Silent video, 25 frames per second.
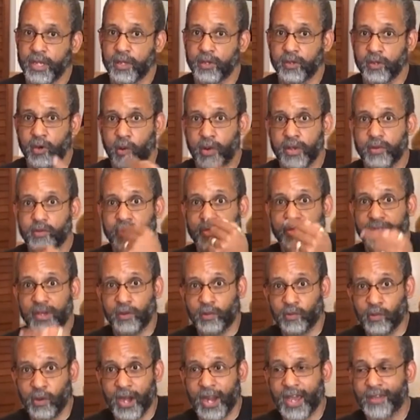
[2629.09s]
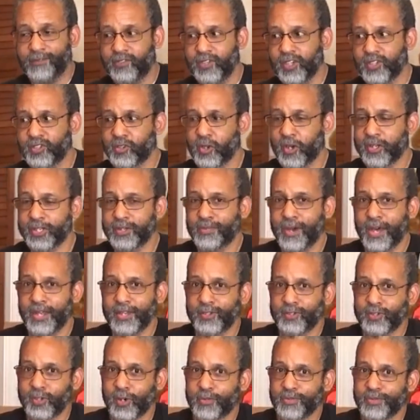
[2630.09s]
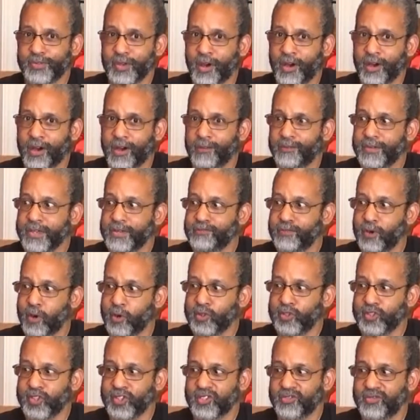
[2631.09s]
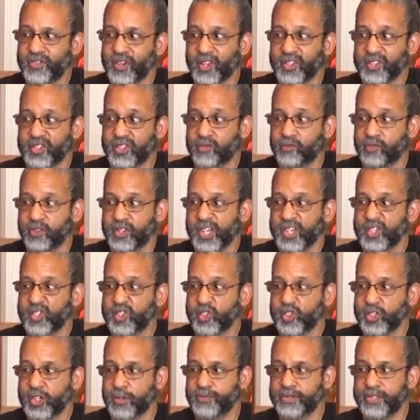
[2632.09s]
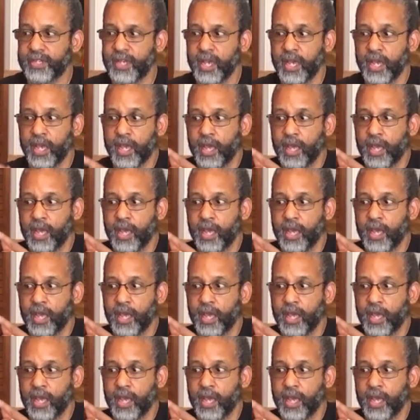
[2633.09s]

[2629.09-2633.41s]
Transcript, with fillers: going with the, what I just talked about in terms of emotions, feelings, and relationships,